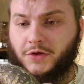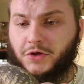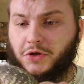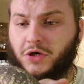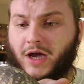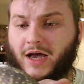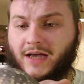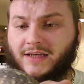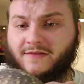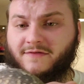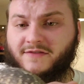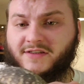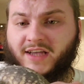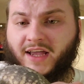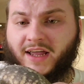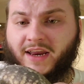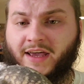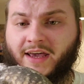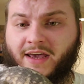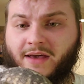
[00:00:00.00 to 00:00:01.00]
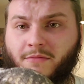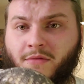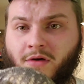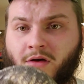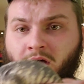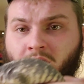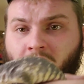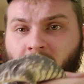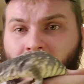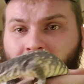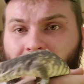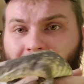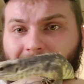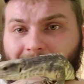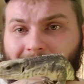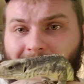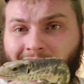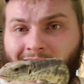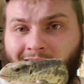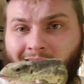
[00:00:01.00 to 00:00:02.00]
You guys have seen him
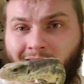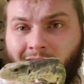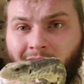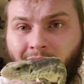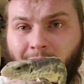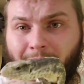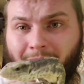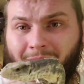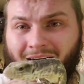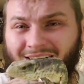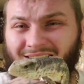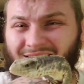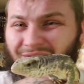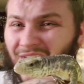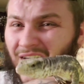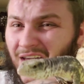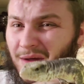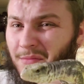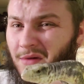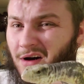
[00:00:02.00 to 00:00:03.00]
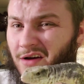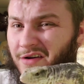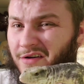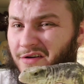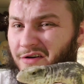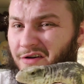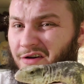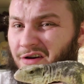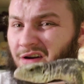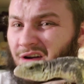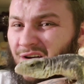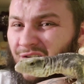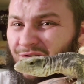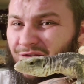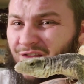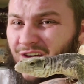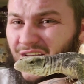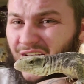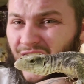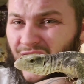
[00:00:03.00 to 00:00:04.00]
in my Savannah monitor
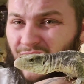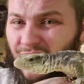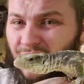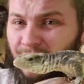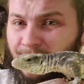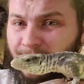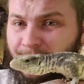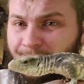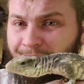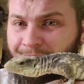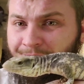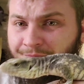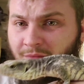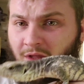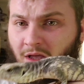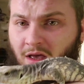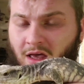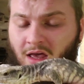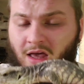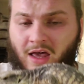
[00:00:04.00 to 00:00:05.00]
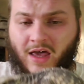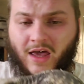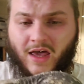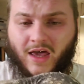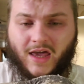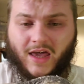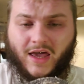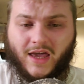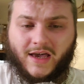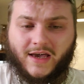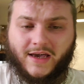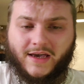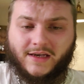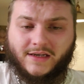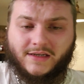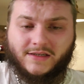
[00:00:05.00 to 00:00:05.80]
video. It